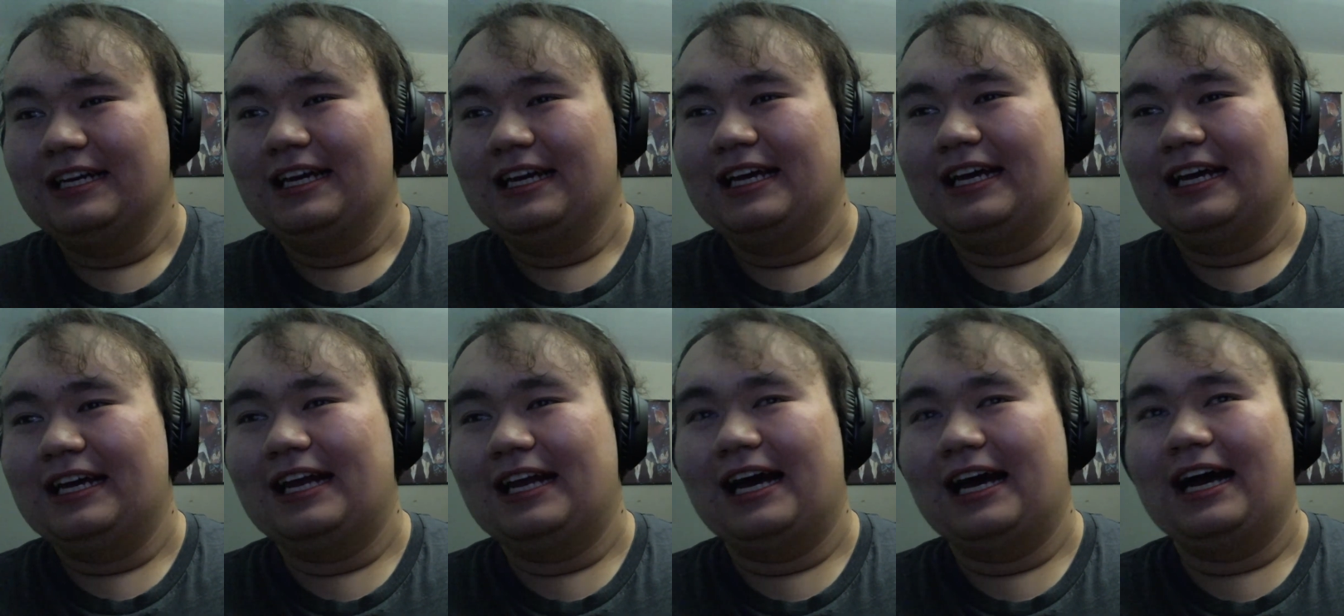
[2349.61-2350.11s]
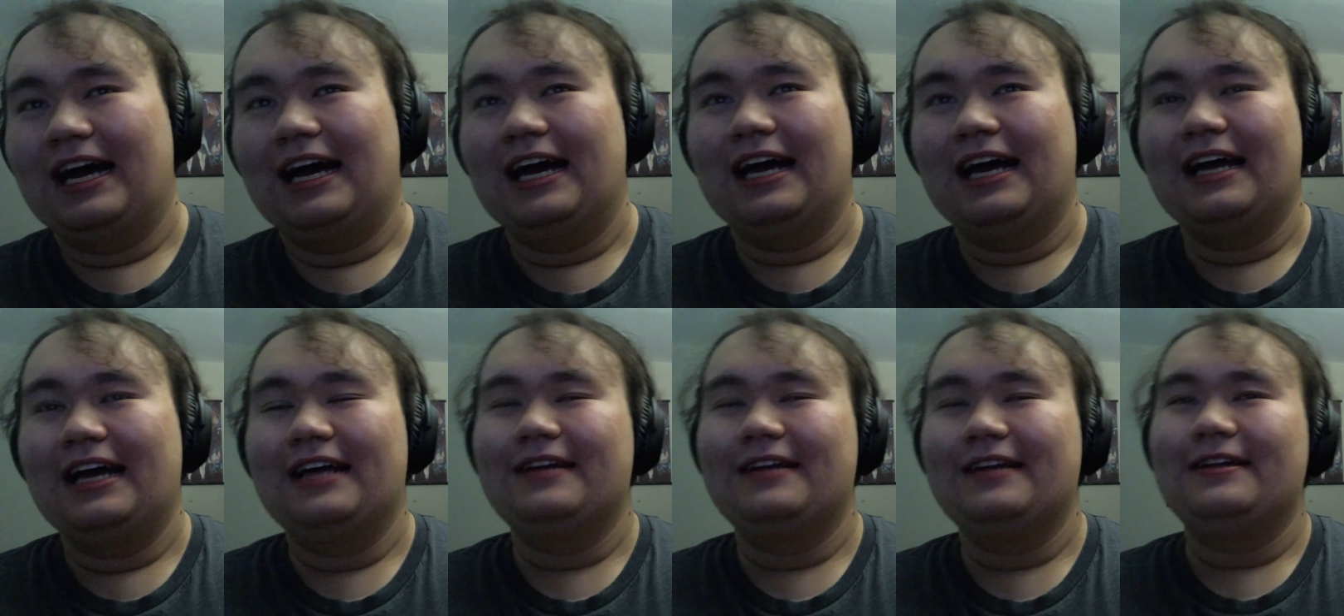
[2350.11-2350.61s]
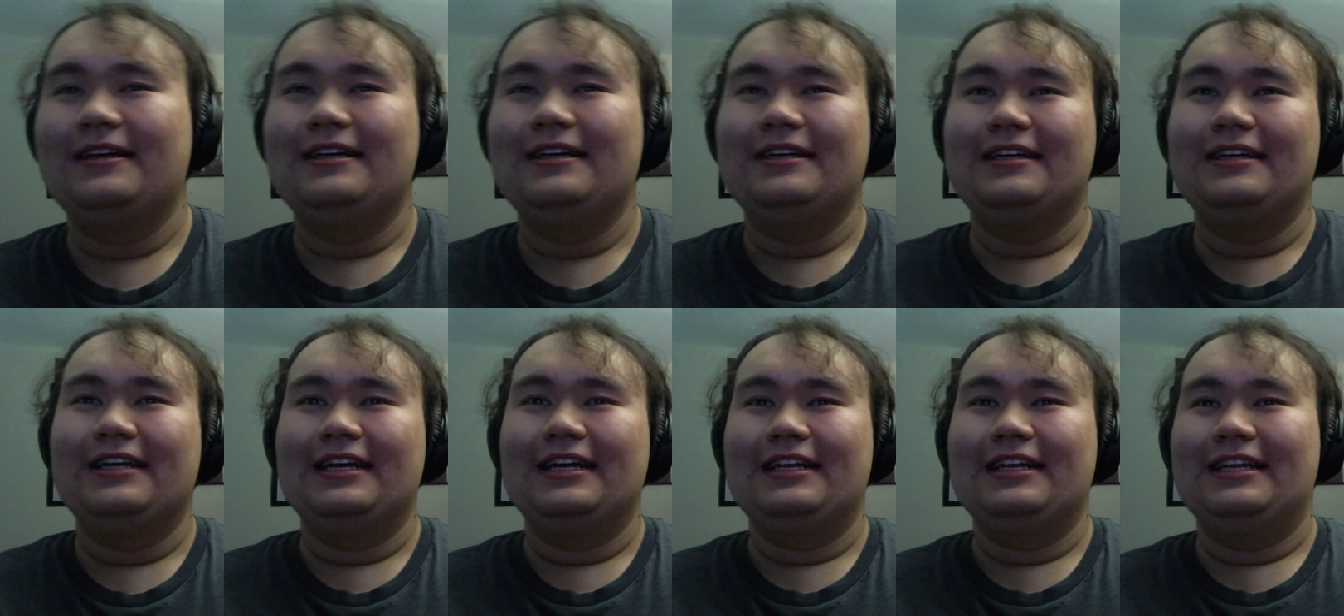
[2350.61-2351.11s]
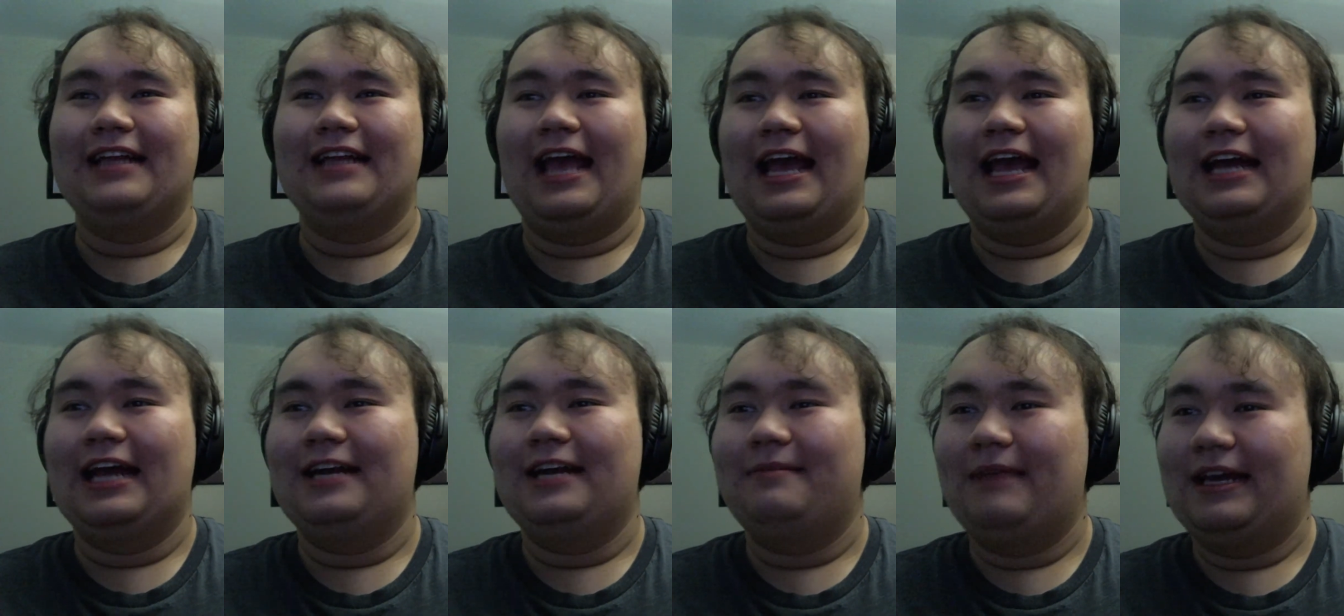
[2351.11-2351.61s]
in uh in
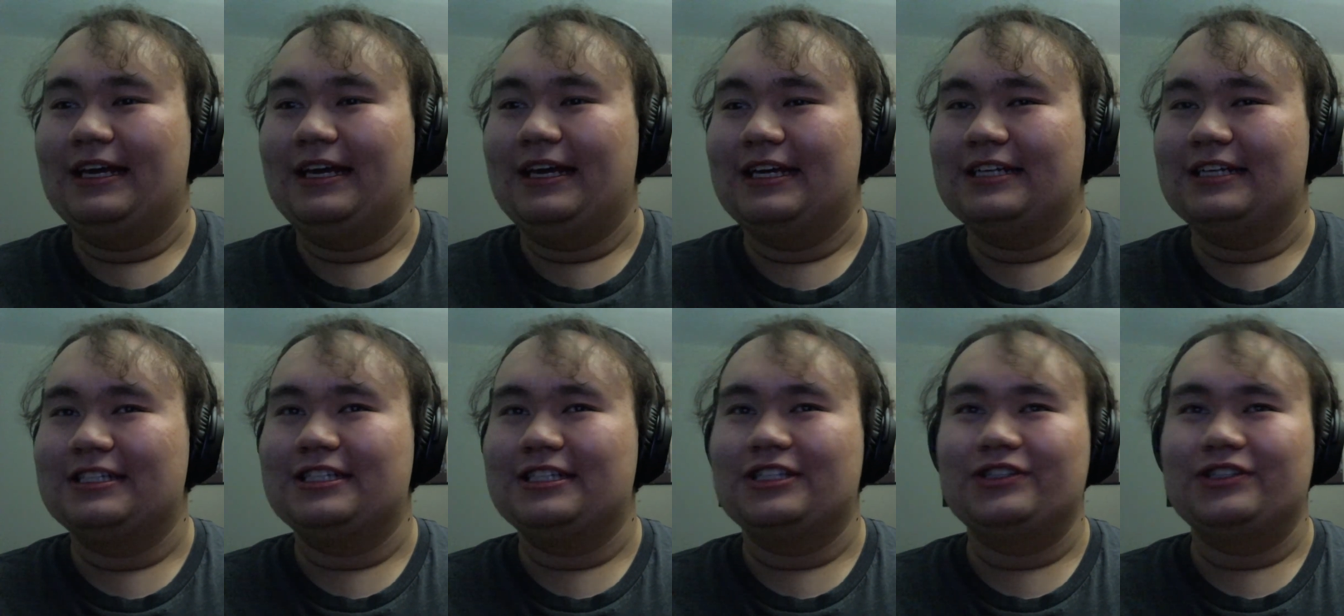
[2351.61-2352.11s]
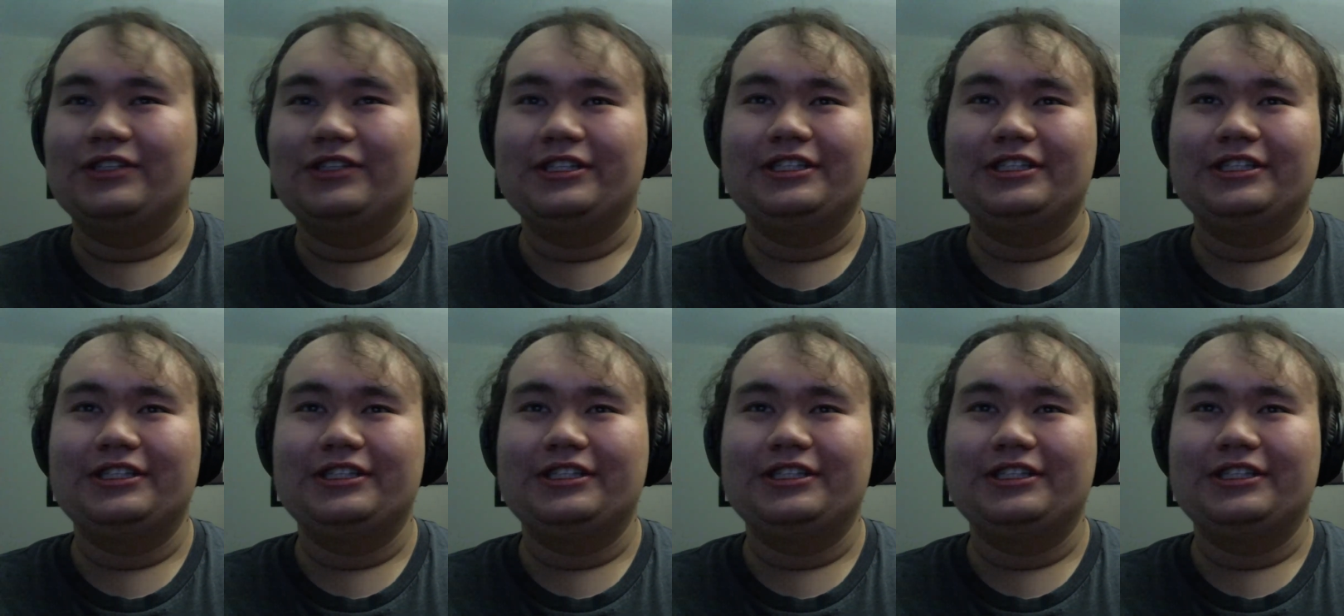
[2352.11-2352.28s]
anime history.